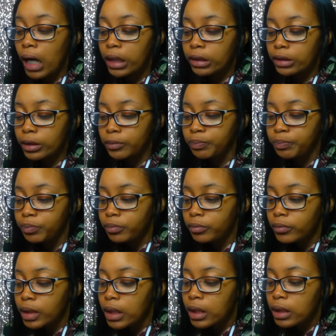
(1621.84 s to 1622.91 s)
under.
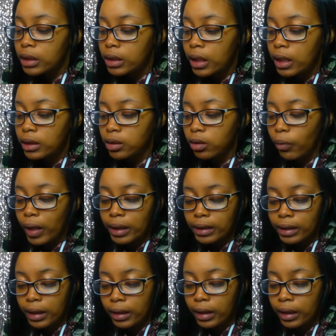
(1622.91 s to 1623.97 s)
She has no
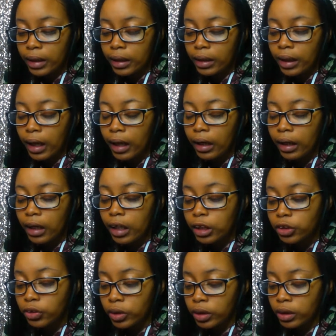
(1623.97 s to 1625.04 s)
idea that in gaining
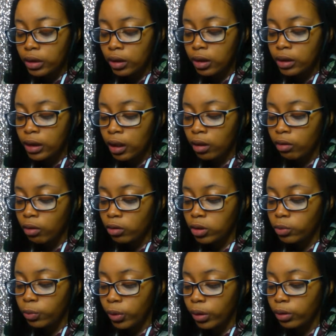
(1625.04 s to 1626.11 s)
entrance to the Delacroix
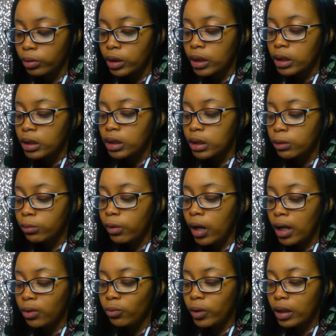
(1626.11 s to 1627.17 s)
world, she will
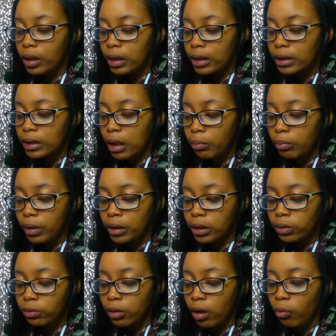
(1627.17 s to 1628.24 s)
unwittingly step
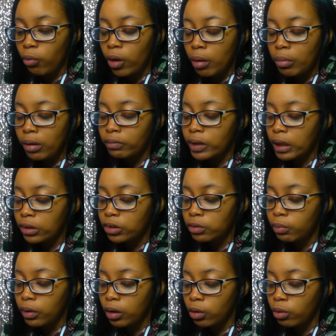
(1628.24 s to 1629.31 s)
into a web of dangerous
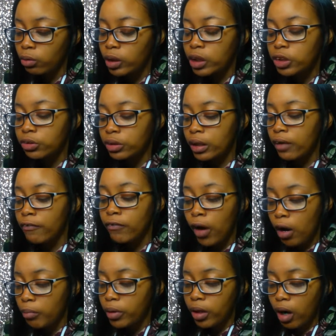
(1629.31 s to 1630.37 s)
political intrigue
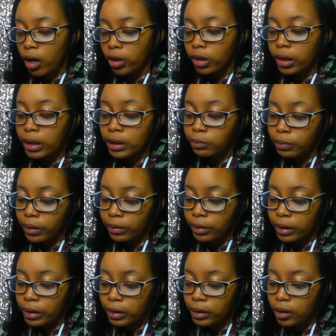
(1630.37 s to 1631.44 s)
far beyond her
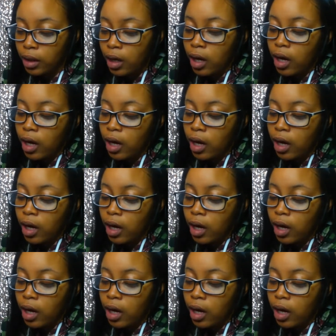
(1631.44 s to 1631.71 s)
experience.